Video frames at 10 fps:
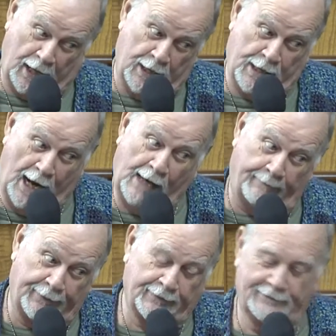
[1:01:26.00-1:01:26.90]
that
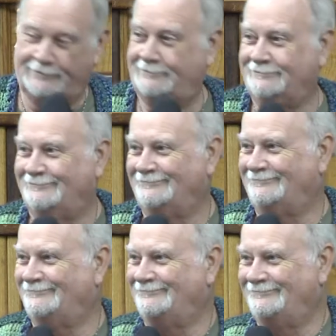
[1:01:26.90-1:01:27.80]
God can be mean
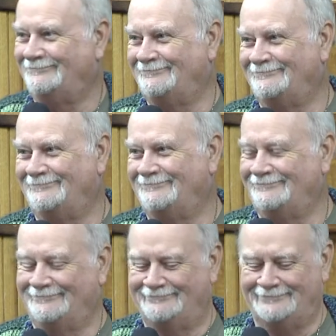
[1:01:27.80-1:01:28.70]
sometimes
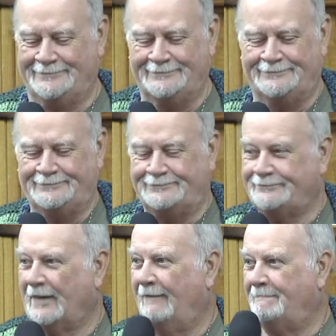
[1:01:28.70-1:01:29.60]
and you
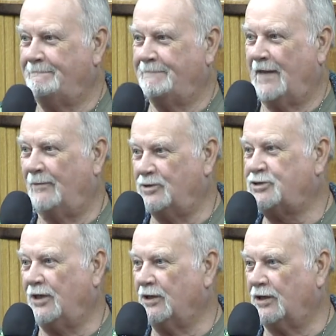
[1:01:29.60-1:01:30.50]
better straighten
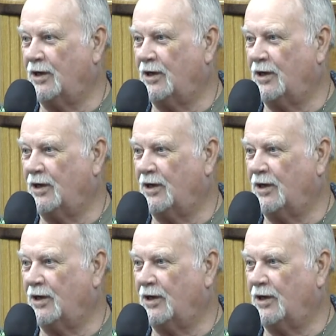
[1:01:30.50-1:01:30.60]
up.